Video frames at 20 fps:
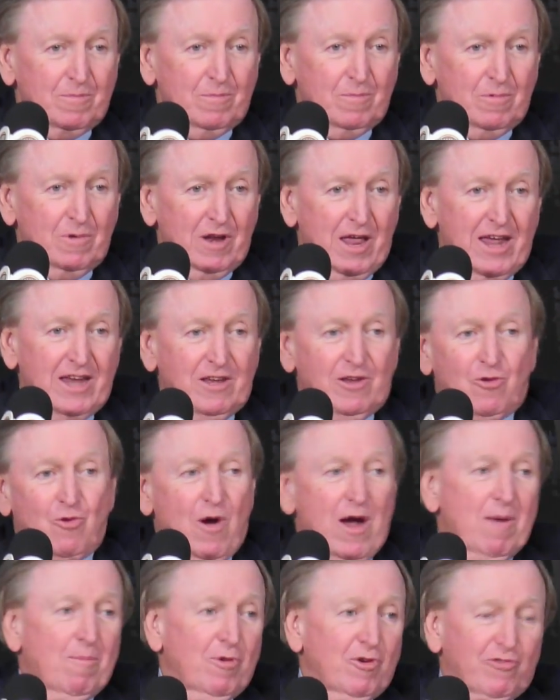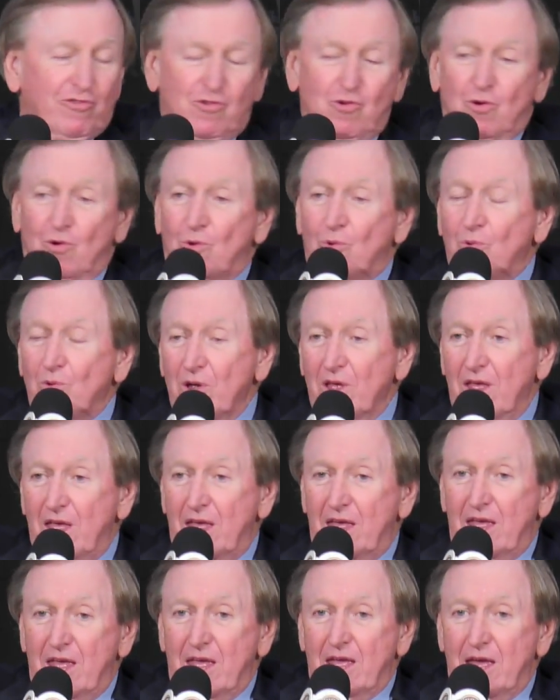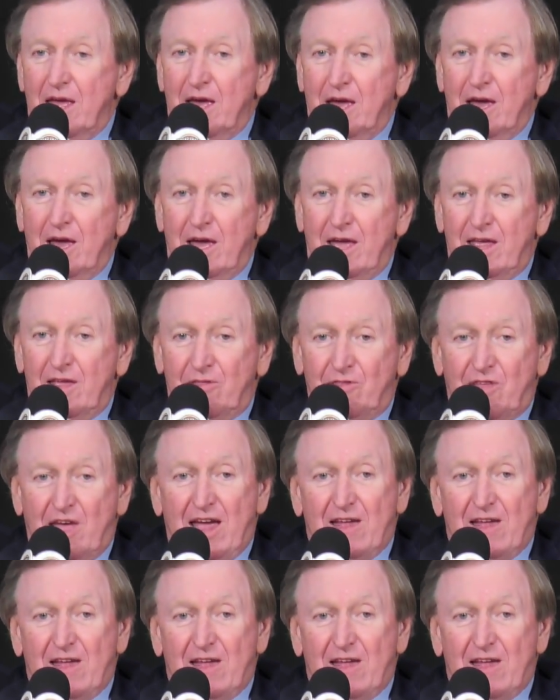late grammar school, and